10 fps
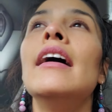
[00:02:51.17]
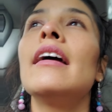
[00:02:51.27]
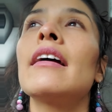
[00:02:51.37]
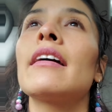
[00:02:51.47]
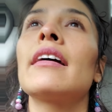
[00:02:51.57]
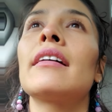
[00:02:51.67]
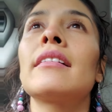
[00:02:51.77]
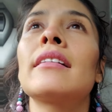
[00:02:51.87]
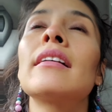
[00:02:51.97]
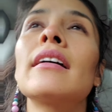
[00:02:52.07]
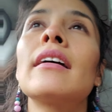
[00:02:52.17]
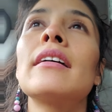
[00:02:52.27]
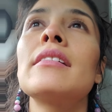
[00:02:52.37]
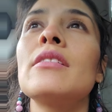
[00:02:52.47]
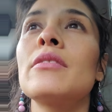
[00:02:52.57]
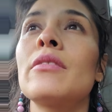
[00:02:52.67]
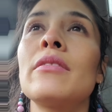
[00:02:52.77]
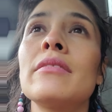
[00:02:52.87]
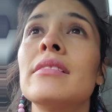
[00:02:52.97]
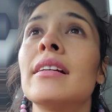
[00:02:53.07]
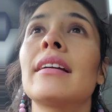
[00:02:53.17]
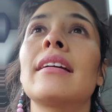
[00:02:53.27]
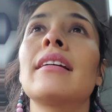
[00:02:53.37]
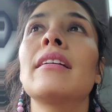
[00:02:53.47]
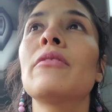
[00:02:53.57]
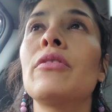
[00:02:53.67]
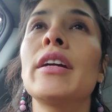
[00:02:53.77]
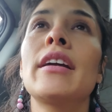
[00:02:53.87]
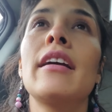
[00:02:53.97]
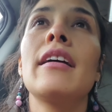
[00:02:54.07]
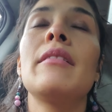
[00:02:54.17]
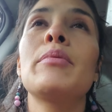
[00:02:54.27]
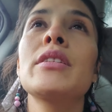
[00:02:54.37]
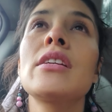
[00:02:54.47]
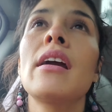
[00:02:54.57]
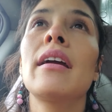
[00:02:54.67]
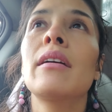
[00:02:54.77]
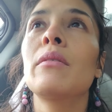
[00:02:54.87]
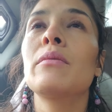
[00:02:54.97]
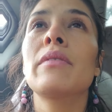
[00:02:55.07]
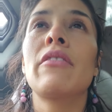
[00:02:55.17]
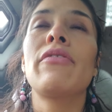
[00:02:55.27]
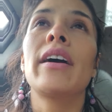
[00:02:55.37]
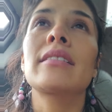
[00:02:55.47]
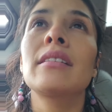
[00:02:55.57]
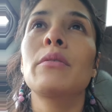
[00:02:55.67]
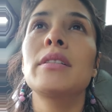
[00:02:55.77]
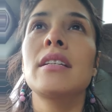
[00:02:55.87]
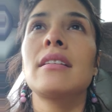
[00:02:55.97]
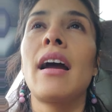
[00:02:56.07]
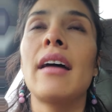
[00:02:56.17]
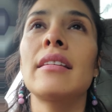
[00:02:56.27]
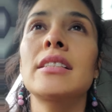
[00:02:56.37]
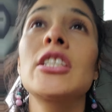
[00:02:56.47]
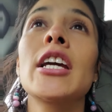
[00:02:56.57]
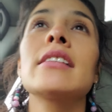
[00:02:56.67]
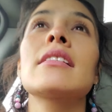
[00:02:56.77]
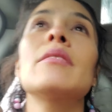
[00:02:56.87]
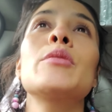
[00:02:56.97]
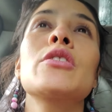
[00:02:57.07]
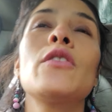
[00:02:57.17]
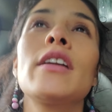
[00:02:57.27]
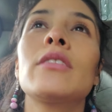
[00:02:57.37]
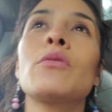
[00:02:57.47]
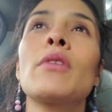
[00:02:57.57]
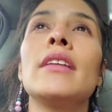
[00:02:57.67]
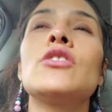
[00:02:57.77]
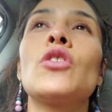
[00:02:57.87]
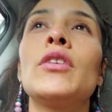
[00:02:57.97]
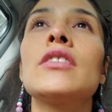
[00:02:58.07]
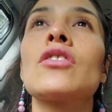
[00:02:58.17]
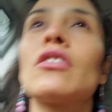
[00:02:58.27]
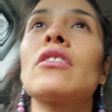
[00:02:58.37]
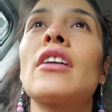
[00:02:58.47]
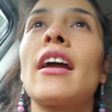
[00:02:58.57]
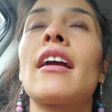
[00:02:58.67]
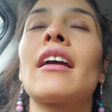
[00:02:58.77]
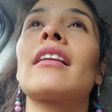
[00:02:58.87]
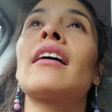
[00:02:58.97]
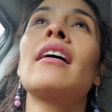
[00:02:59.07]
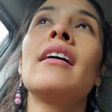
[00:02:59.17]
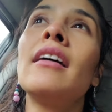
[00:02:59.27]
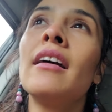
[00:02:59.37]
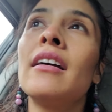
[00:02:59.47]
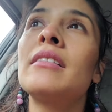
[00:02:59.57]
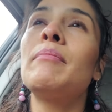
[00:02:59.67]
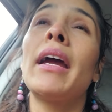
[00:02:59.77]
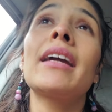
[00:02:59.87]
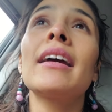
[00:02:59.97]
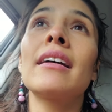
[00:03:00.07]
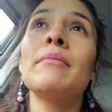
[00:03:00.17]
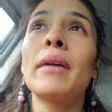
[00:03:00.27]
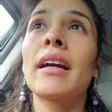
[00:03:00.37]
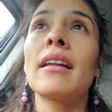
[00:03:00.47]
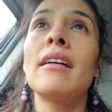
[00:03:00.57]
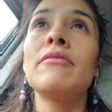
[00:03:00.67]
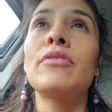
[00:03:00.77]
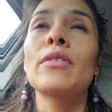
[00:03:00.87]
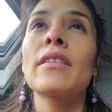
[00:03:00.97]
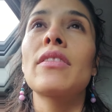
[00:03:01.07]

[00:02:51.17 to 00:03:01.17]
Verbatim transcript: And, you know, like if we can appreciate the fact that we did had a chance and opportunity to really enjoy each other and make it, make it up for the